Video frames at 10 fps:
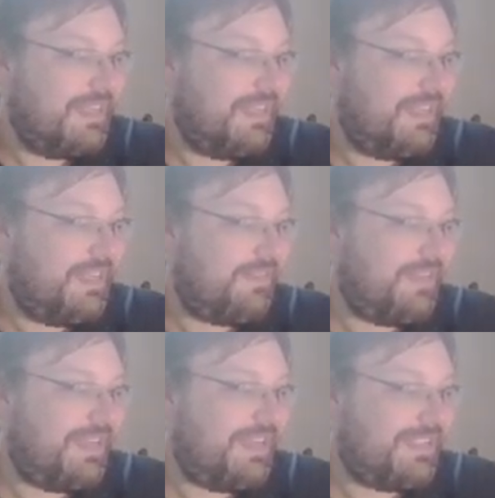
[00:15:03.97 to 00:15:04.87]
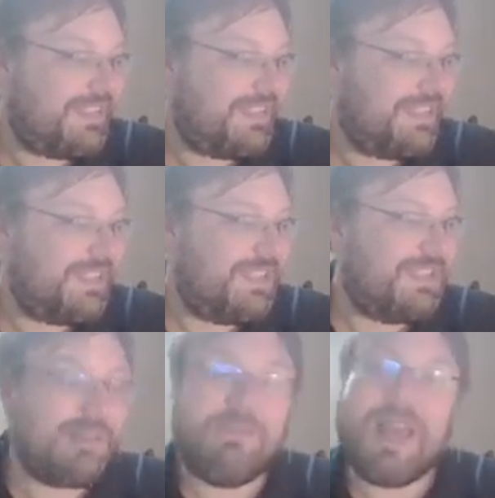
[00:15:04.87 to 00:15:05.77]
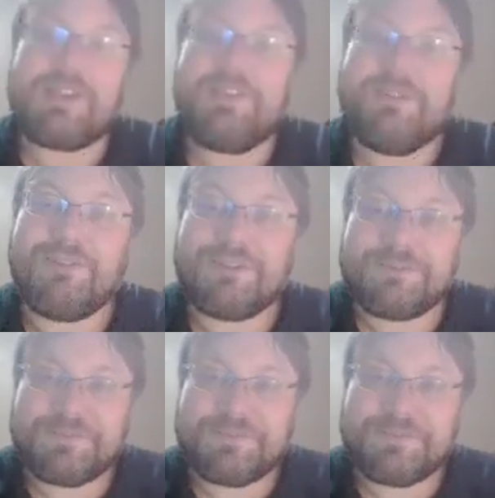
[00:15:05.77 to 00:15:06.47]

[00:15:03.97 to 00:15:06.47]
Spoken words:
Here is the Back Door.